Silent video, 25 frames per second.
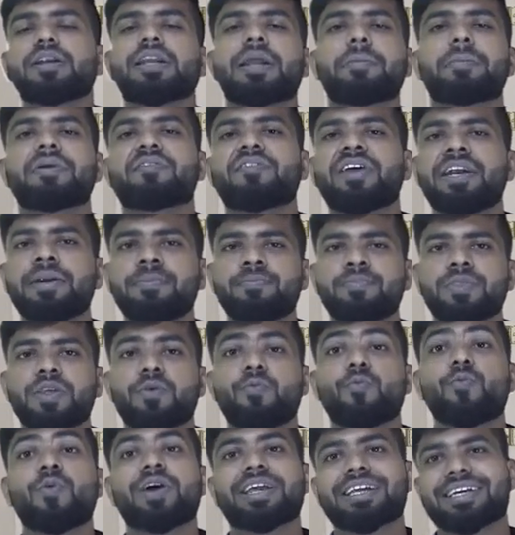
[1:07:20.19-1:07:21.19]
Number one,
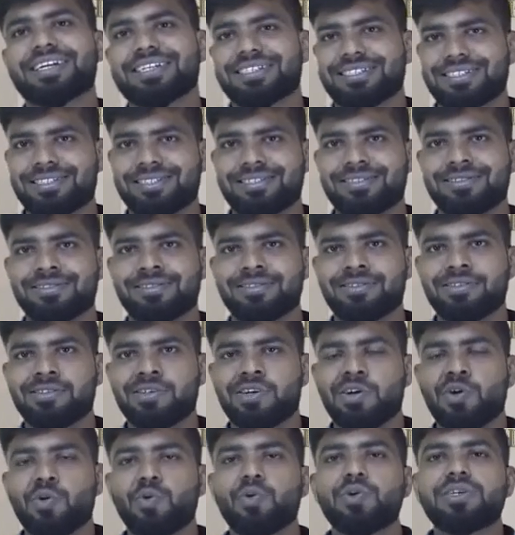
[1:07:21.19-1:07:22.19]
workers,
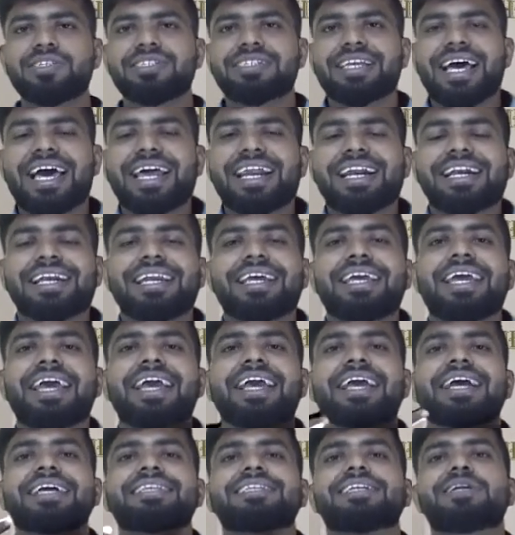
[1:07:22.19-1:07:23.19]
who is directly
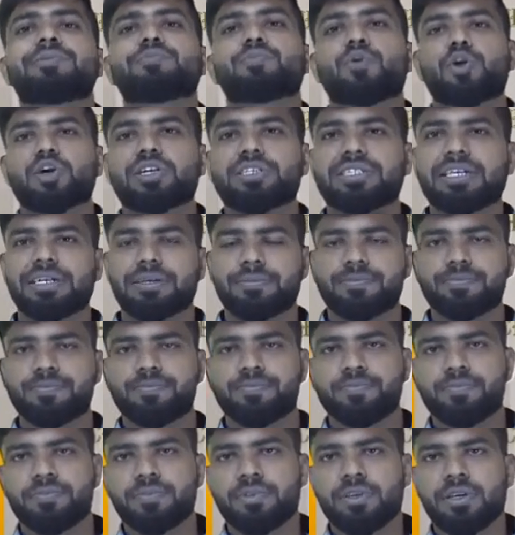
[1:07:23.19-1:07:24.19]
engaged in production.
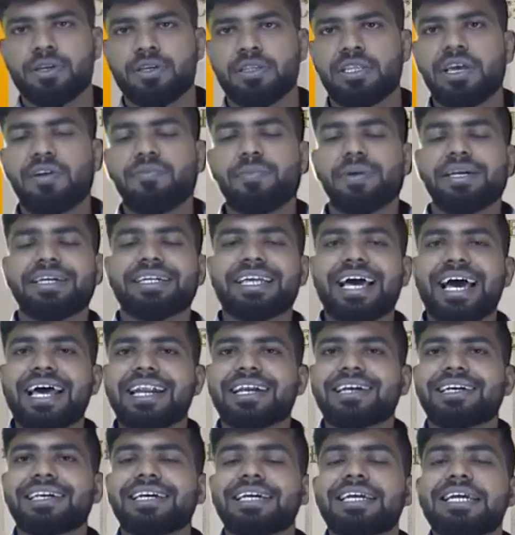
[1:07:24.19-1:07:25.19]
They will be
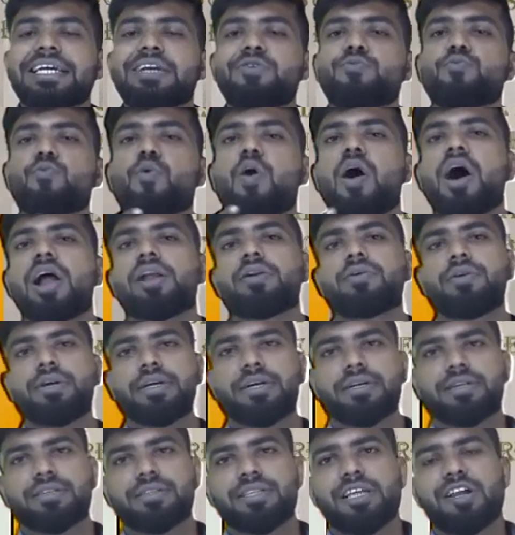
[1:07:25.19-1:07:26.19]
directly
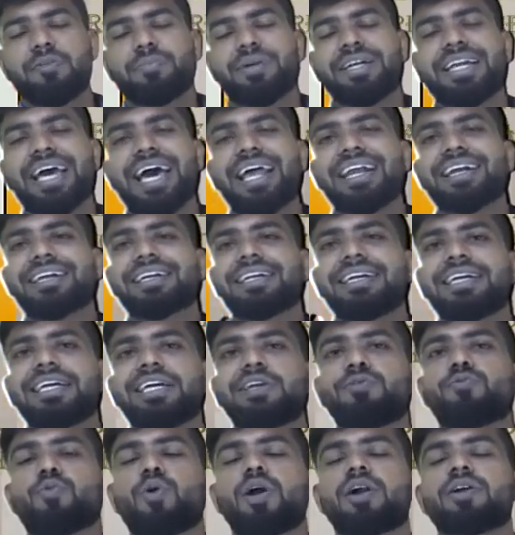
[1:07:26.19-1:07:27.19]
involved. They will be directly
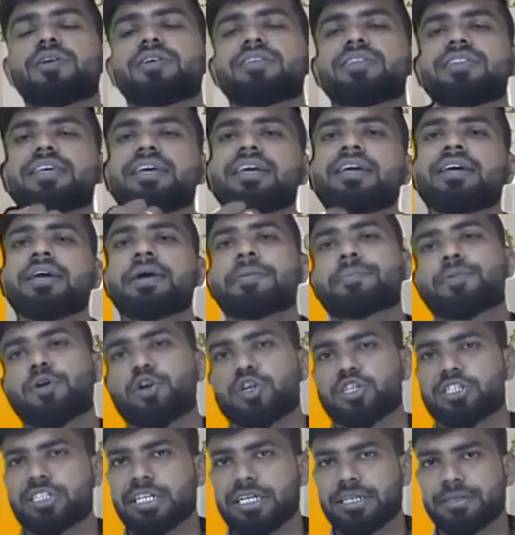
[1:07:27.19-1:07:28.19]
involved in the
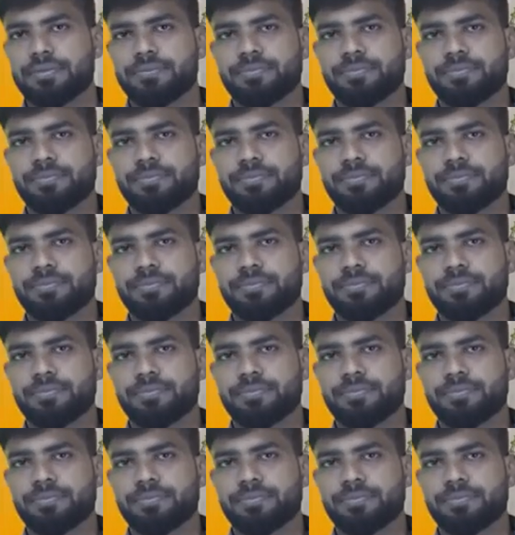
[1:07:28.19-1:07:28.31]
production.